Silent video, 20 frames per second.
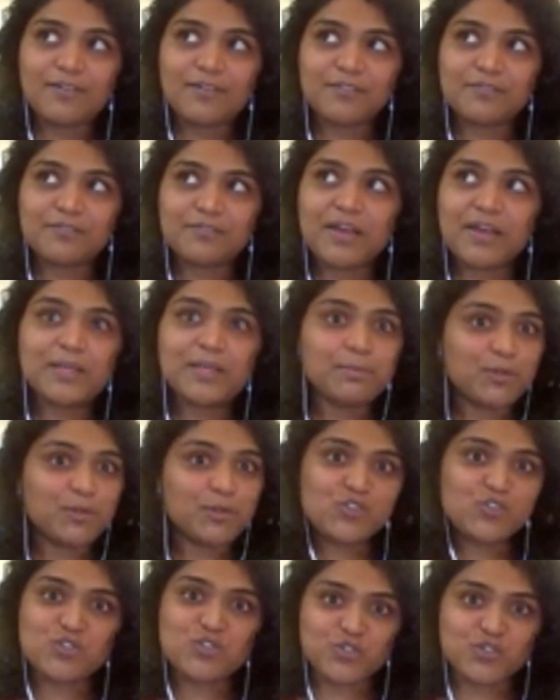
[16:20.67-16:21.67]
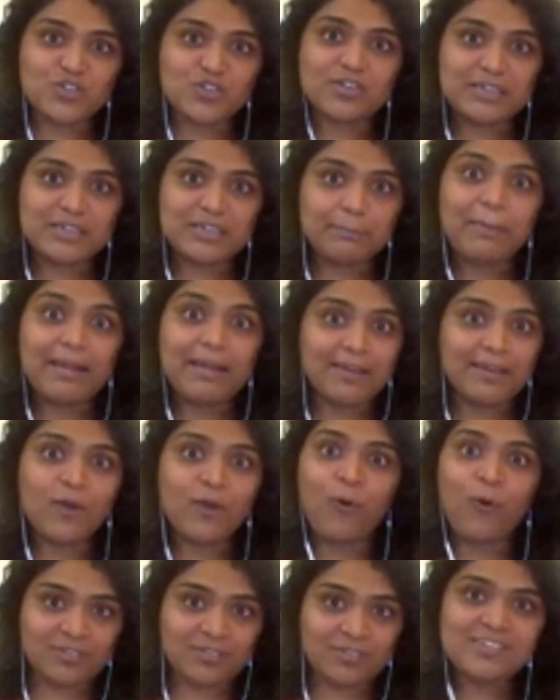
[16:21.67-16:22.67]
very much depending
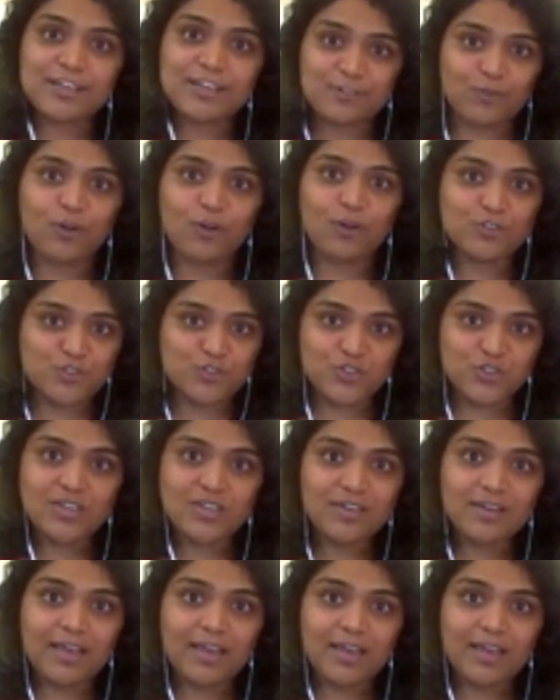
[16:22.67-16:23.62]
on technology.